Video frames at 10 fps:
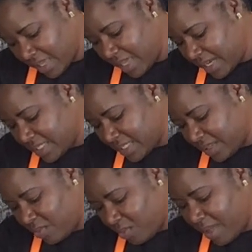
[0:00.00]

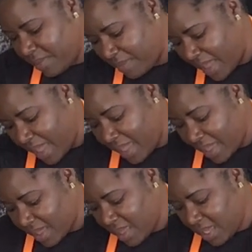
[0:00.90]
Honestly, 1
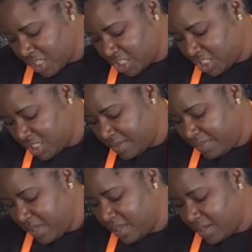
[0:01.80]
bag
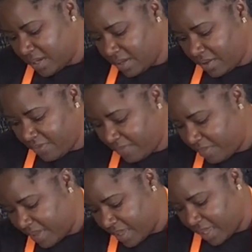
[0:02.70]
should be enough,
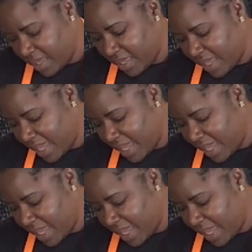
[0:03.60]
but in